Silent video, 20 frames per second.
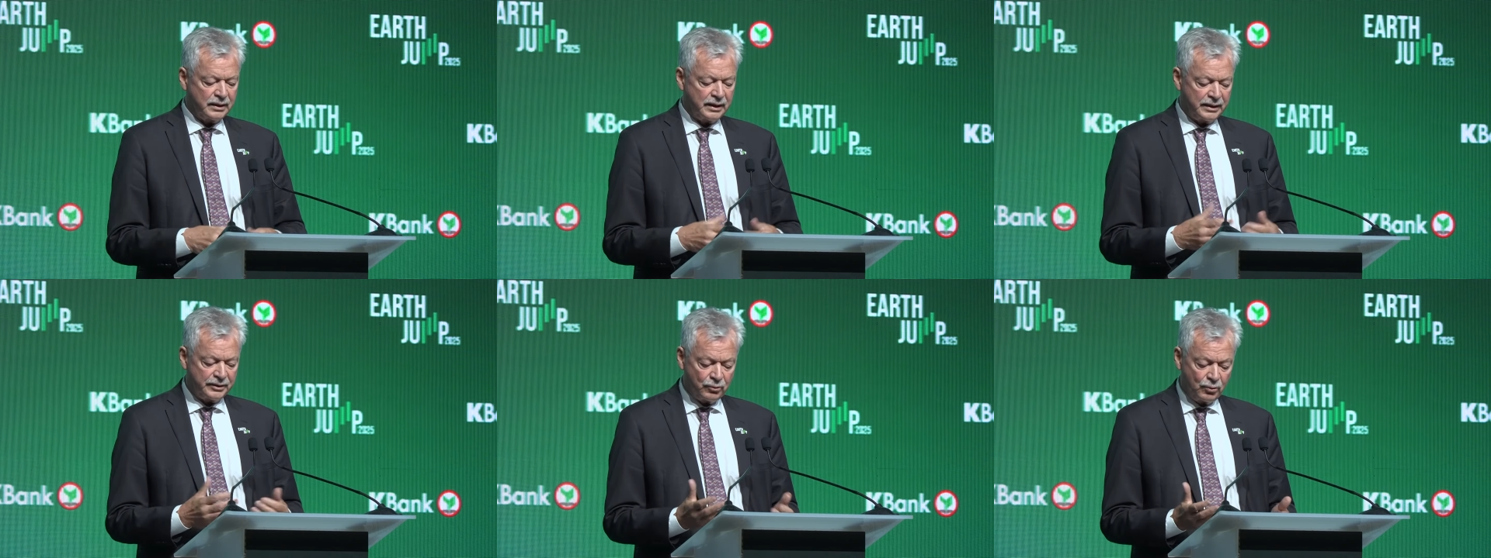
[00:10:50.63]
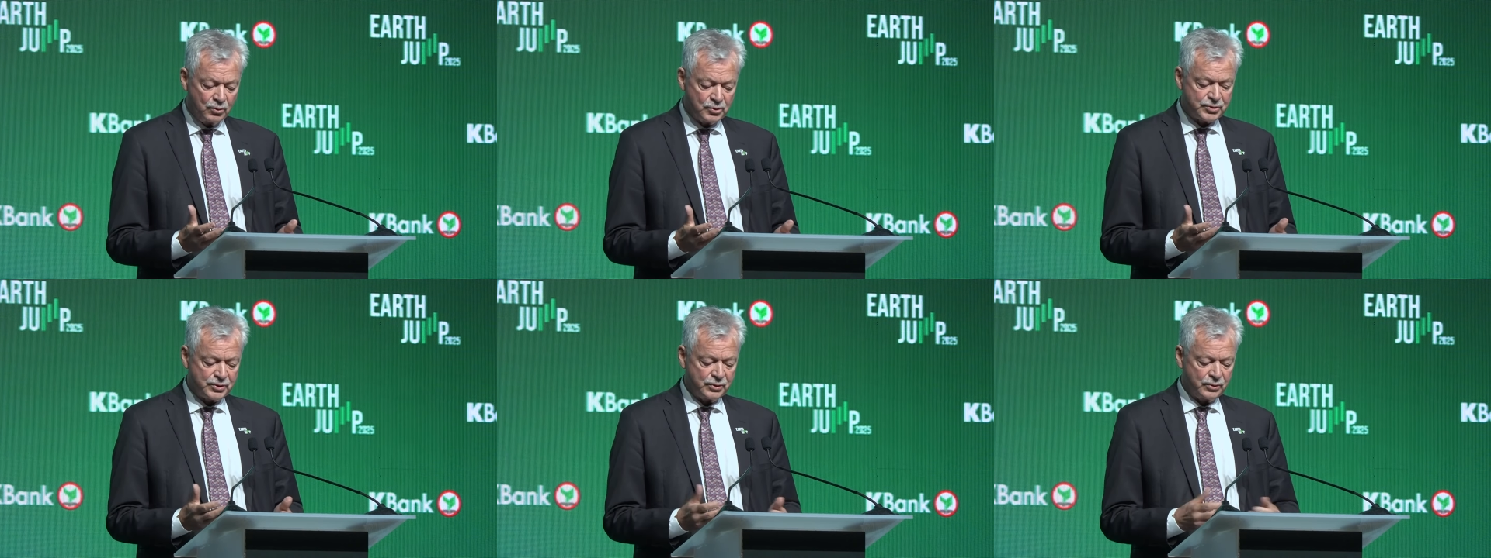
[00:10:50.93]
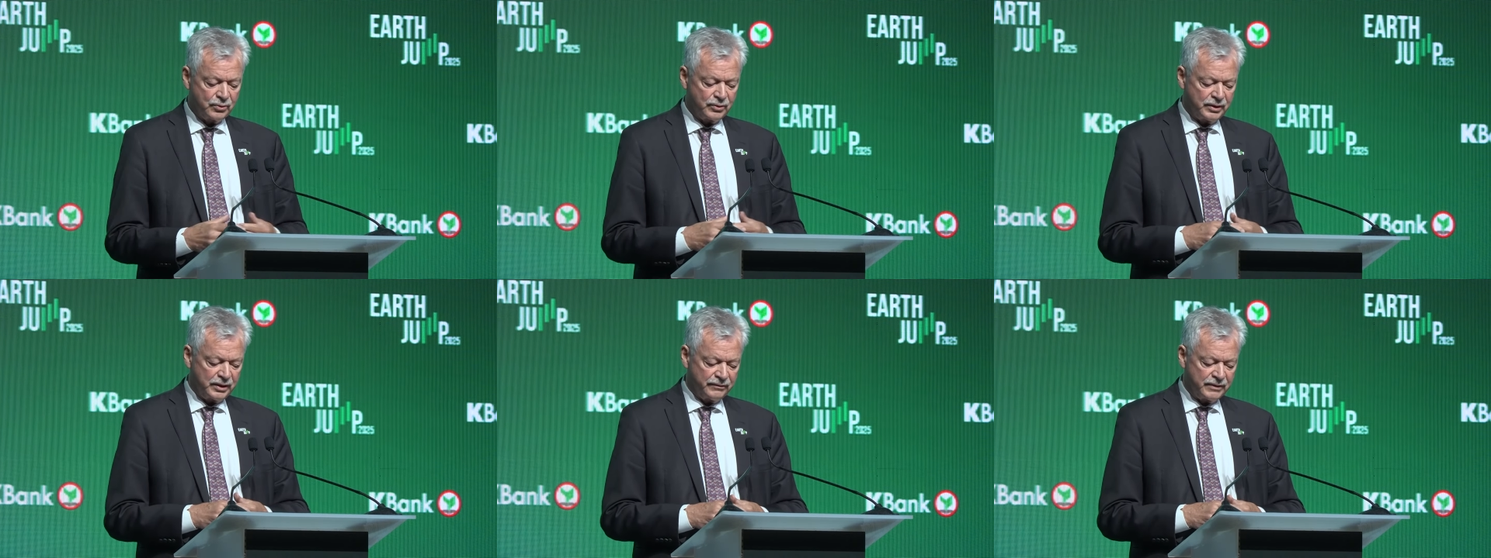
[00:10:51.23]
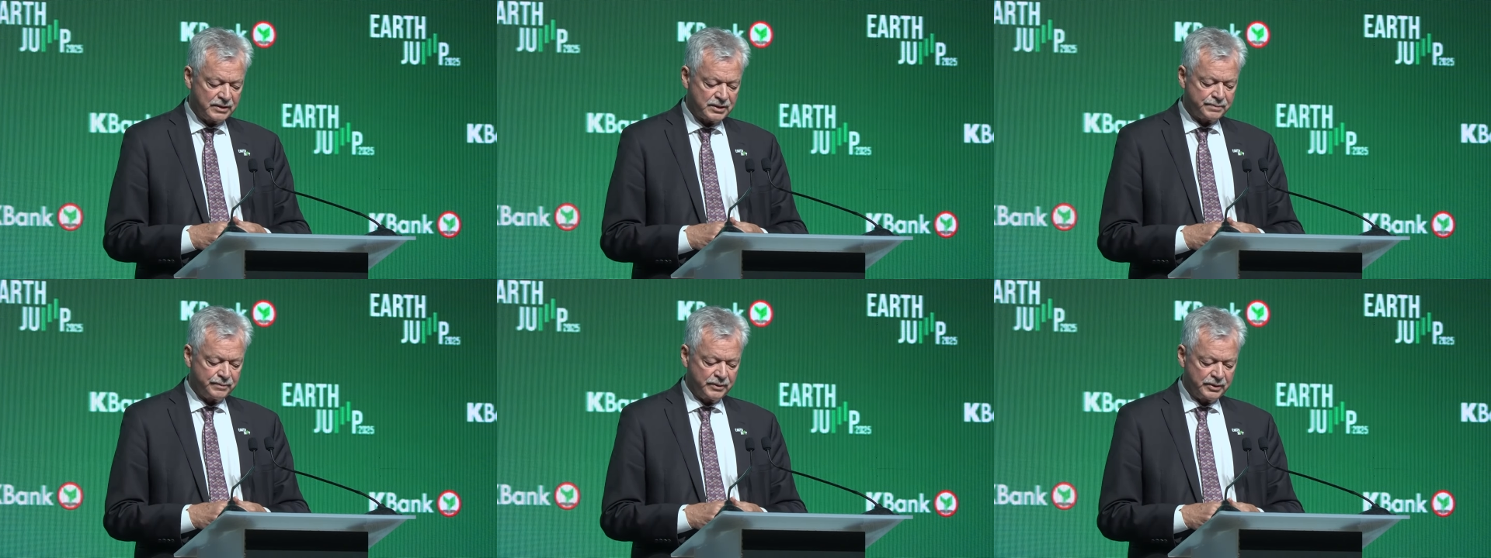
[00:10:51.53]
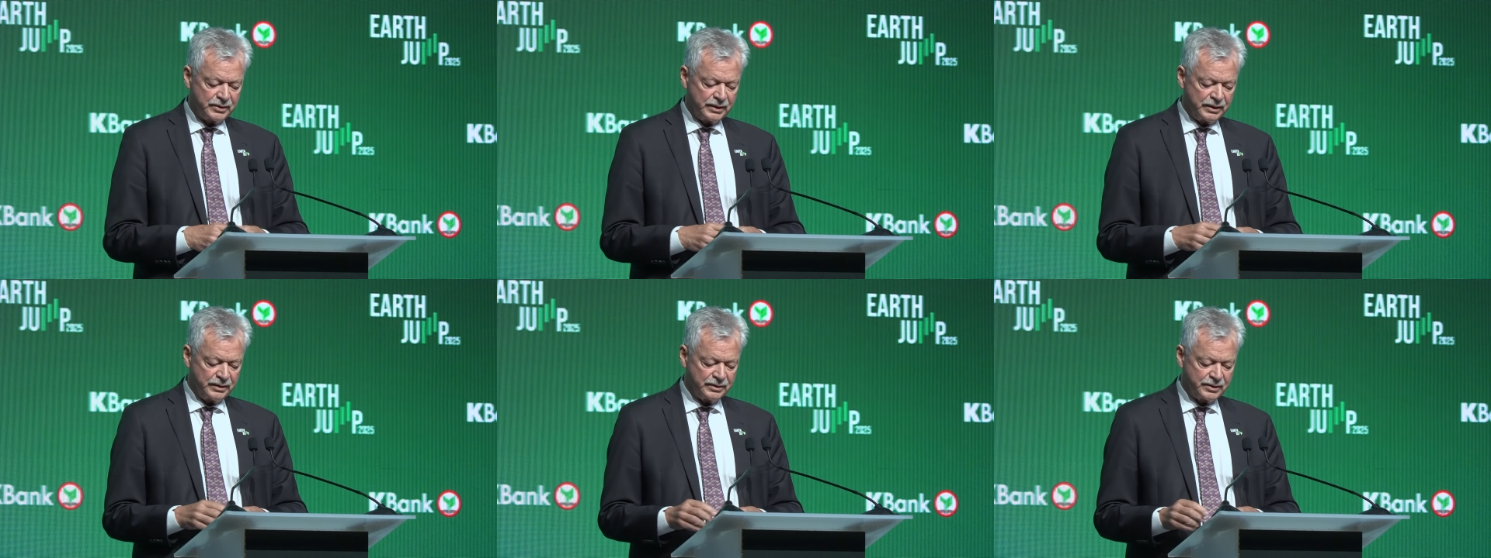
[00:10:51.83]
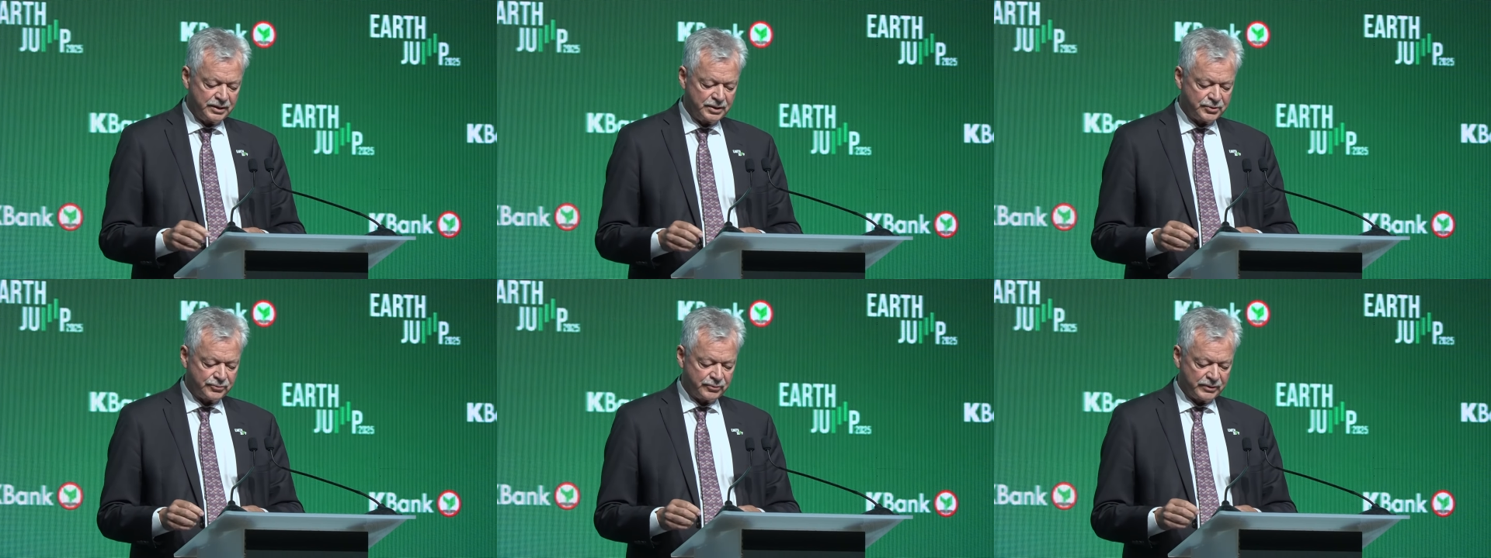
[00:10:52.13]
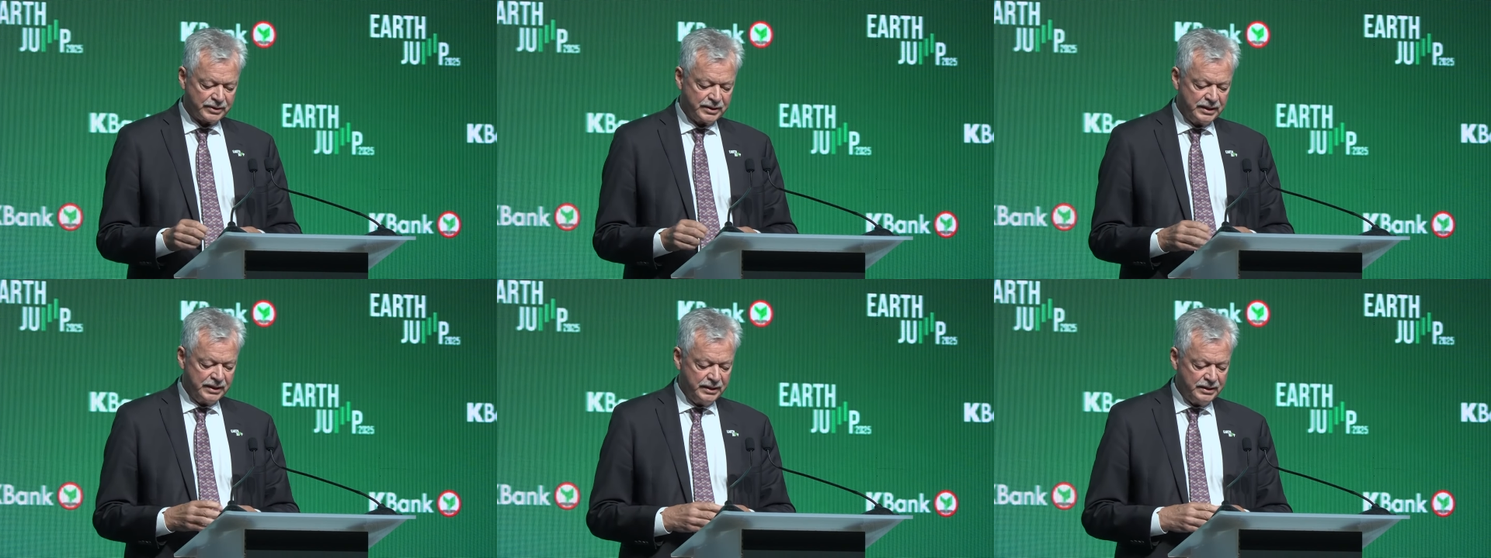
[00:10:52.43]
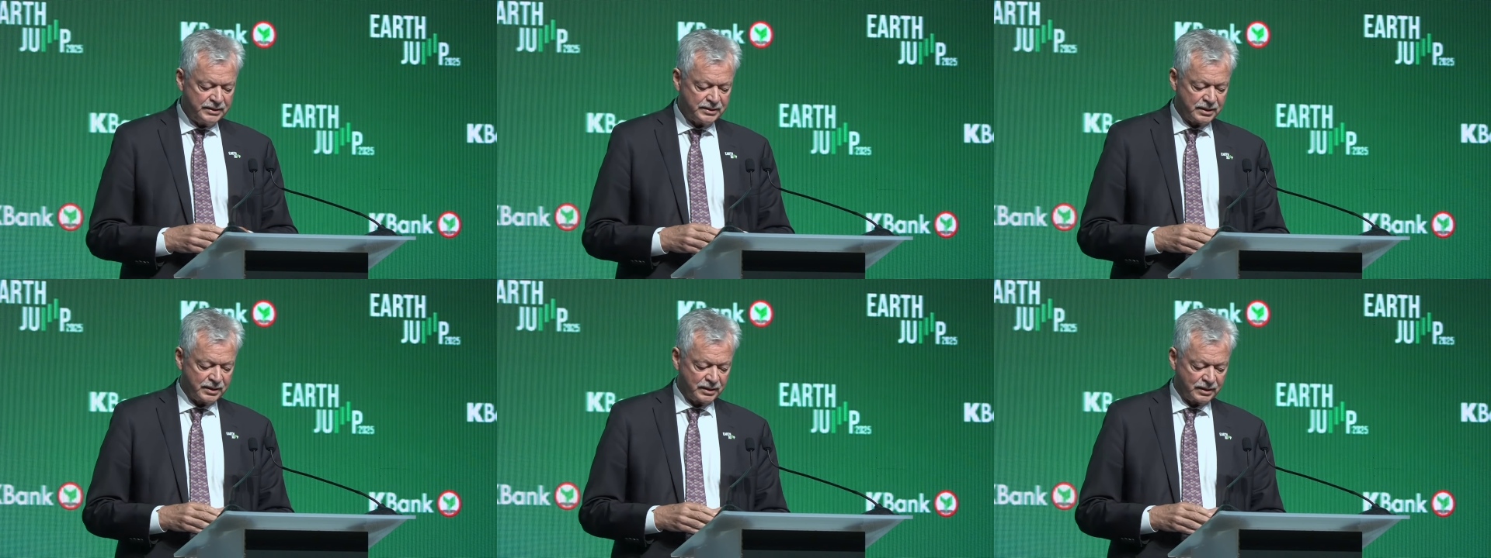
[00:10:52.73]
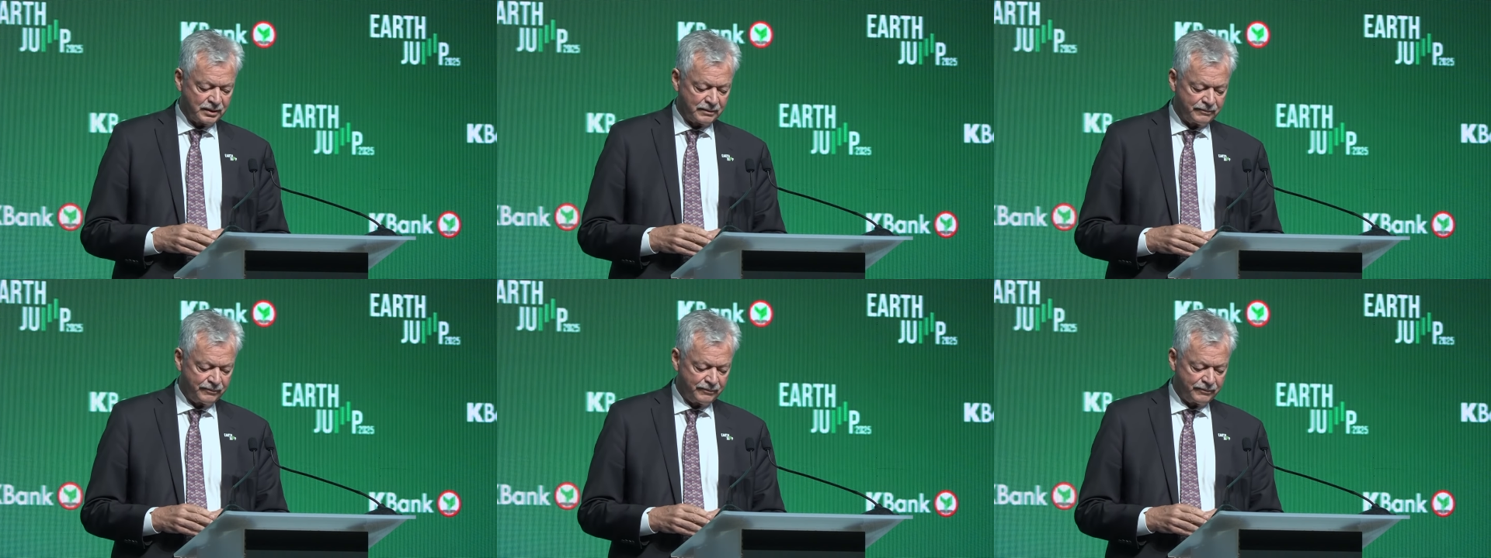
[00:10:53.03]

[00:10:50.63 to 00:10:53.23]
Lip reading: and also investment in district heating.